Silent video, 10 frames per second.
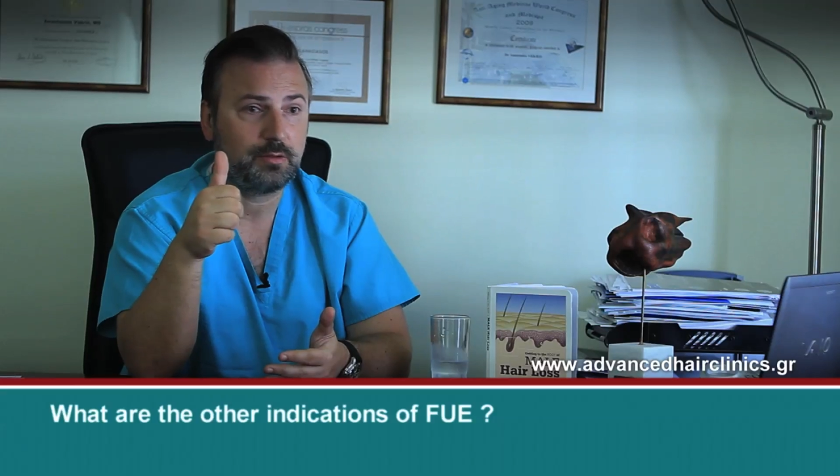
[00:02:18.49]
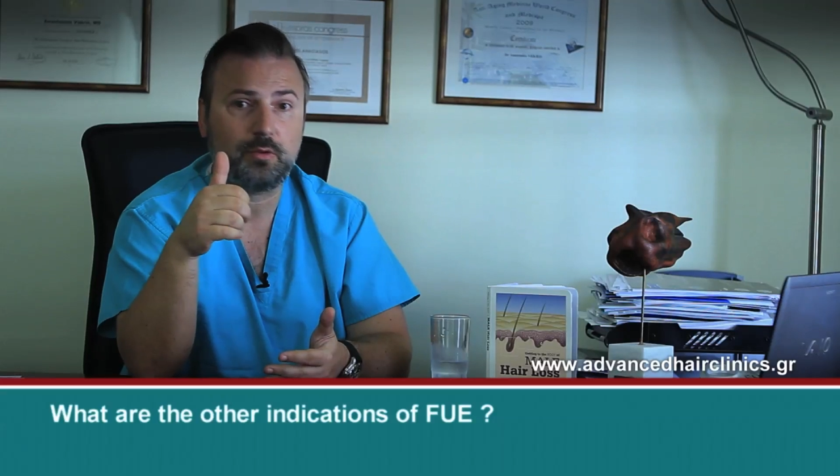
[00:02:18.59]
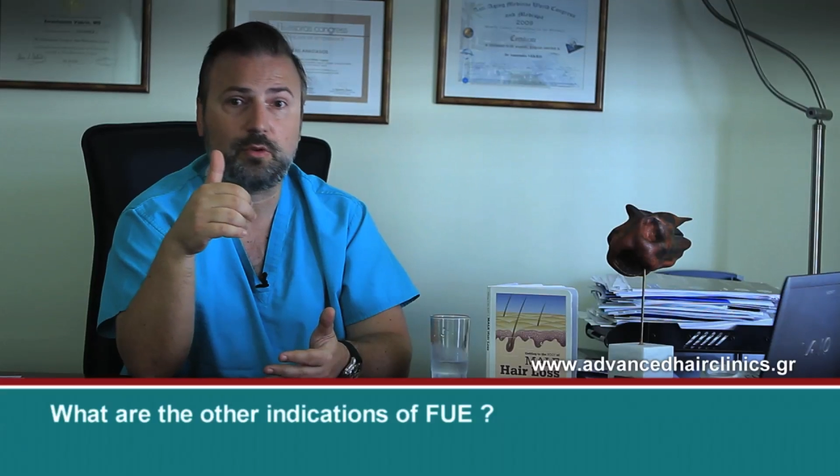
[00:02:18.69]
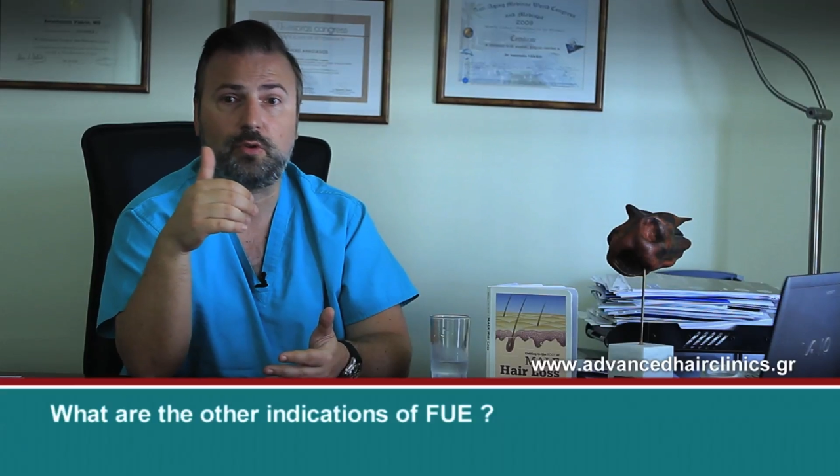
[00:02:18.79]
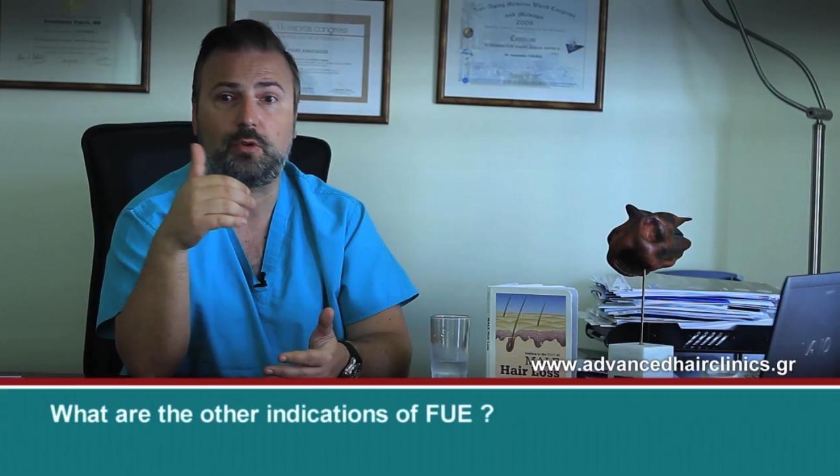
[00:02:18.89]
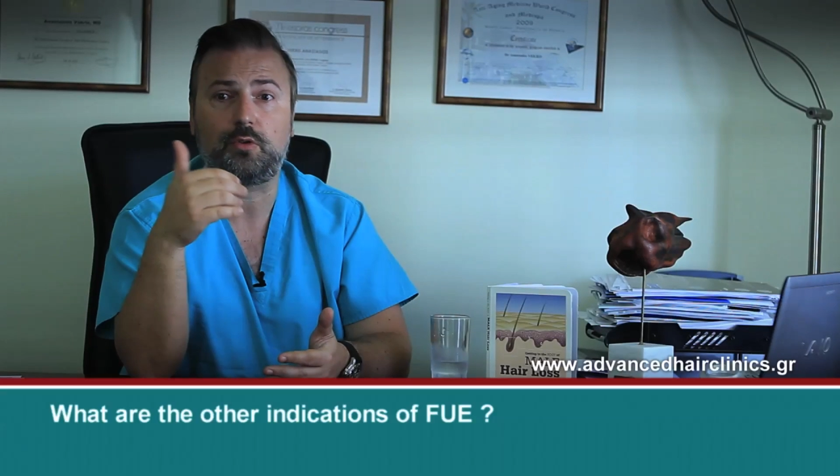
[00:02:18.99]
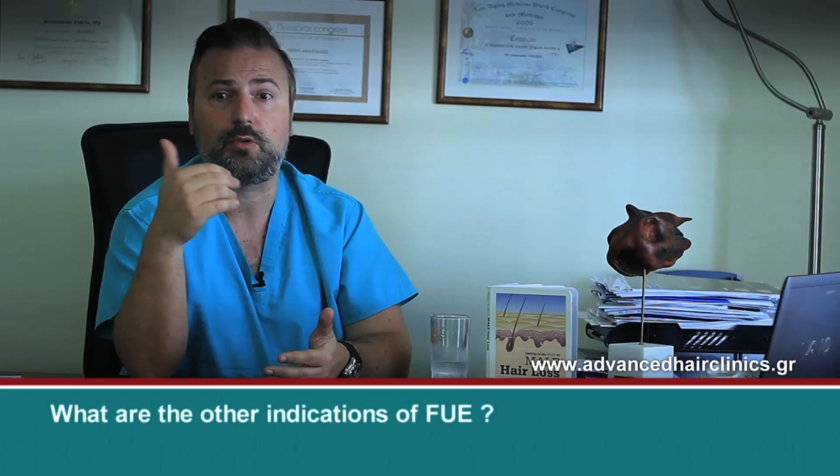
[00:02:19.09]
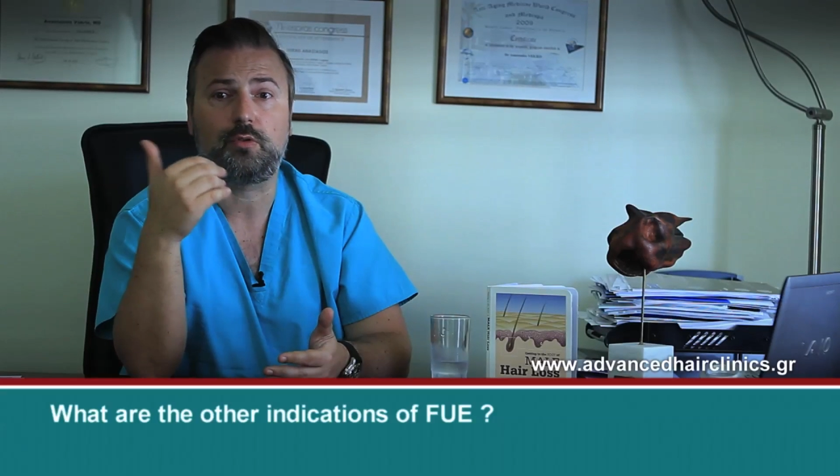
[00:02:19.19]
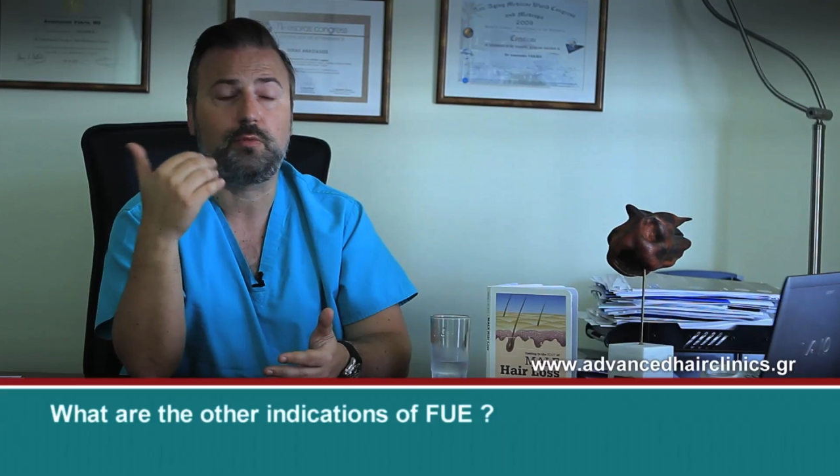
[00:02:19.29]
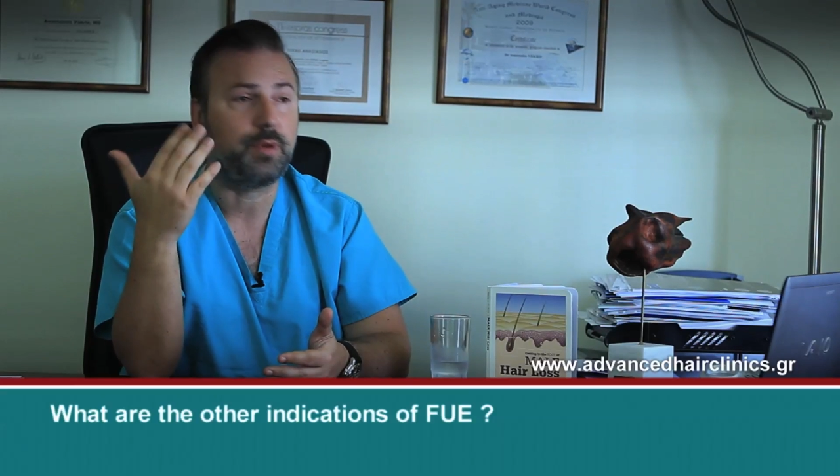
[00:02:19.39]

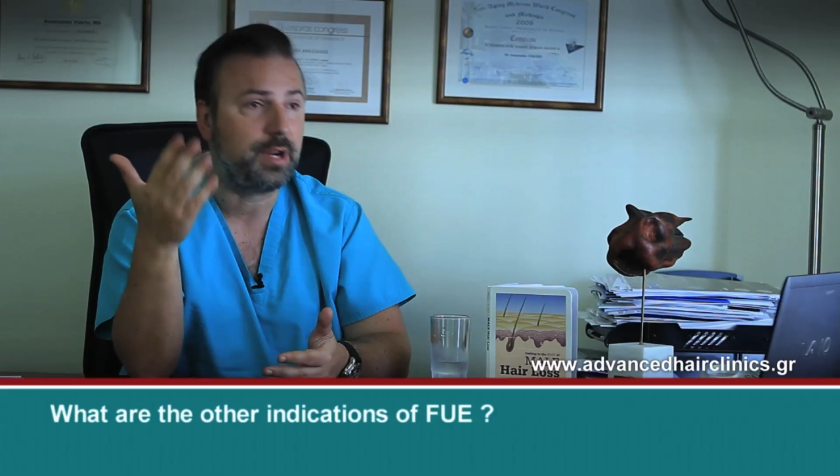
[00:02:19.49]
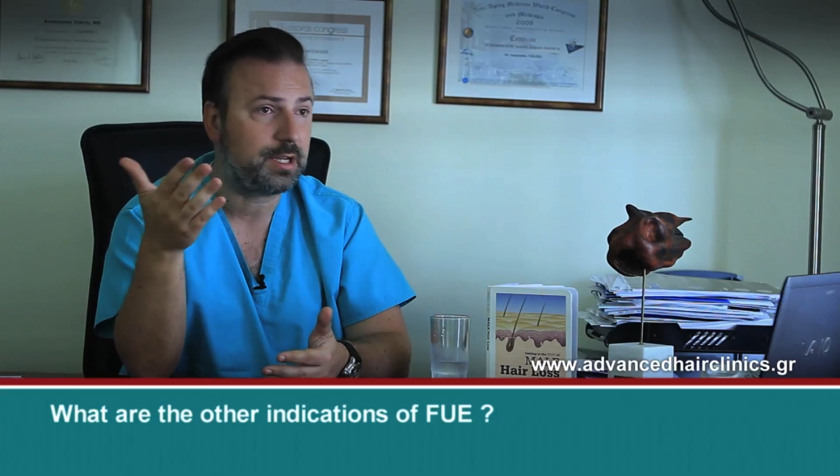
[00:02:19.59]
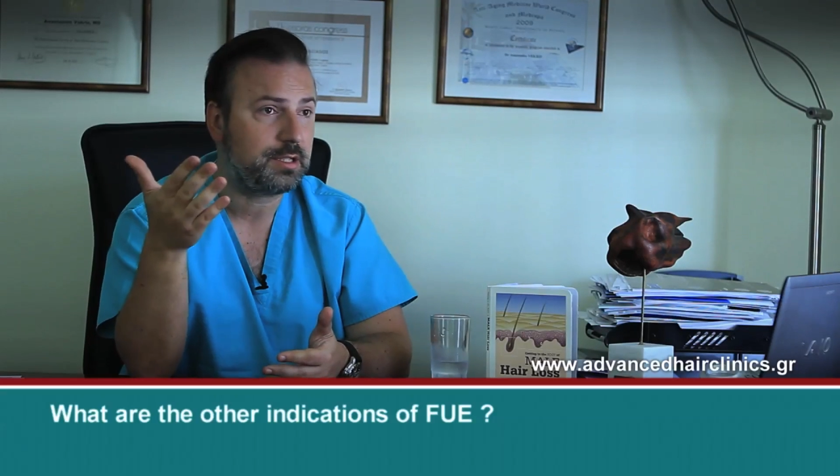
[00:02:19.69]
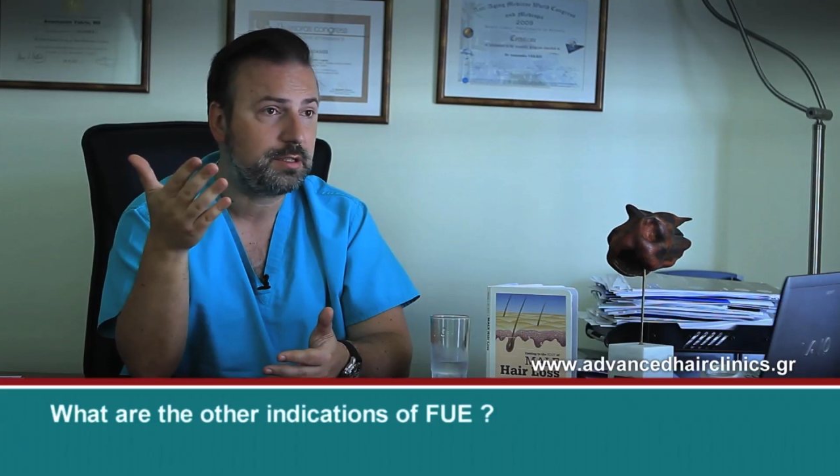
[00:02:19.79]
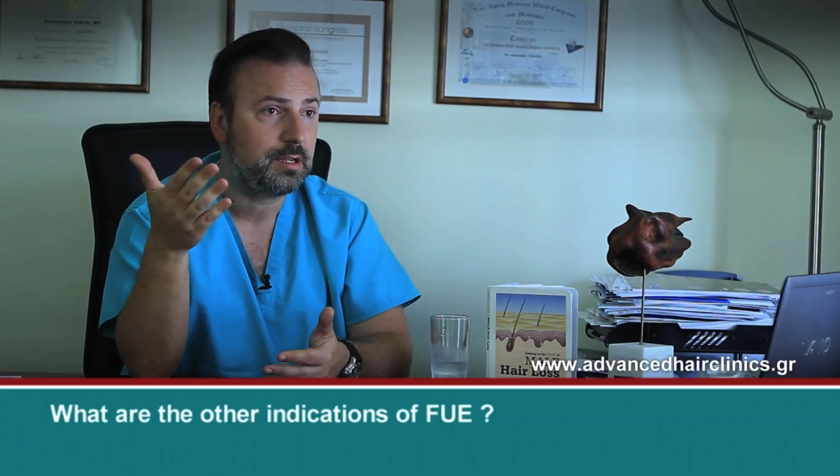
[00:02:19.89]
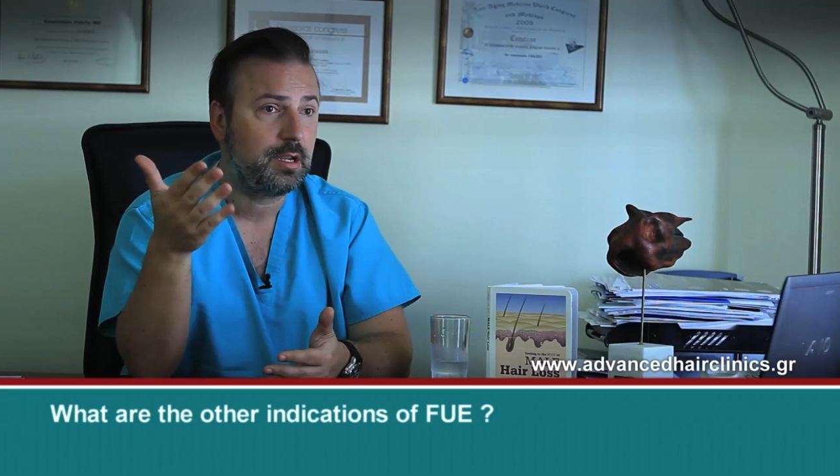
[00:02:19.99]
or burns,